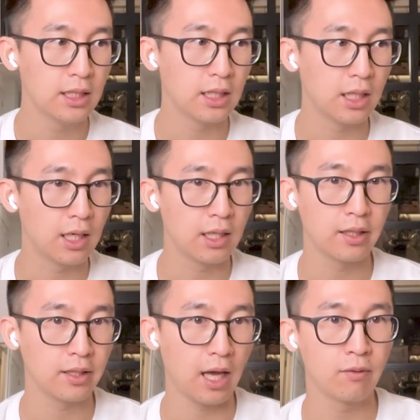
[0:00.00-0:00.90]

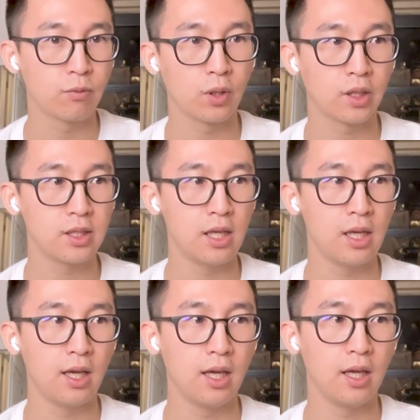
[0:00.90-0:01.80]
Like I've worked
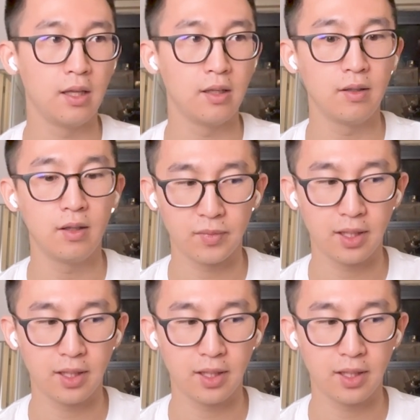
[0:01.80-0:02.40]
in